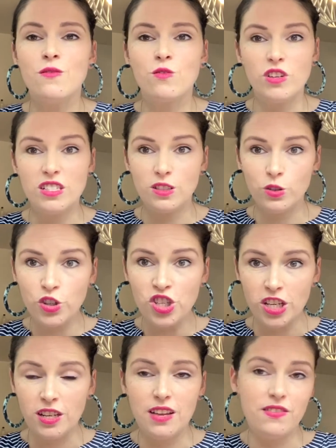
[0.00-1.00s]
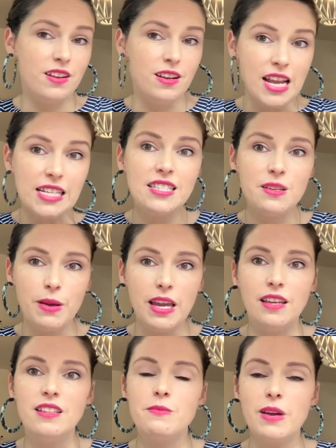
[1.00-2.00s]
resolution if it needs to
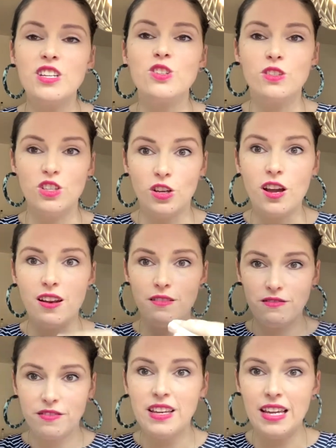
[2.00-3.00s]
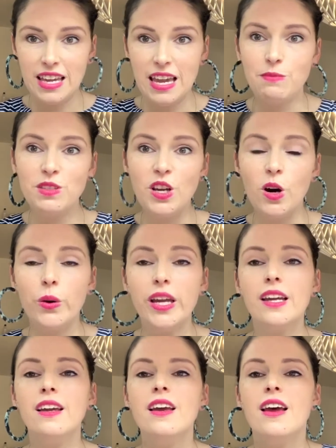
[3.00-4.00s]
be to make sure that you kind of, it keeps
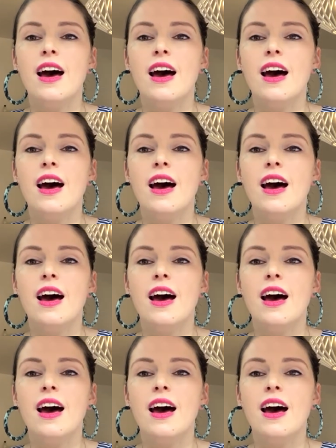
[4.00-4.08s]
going.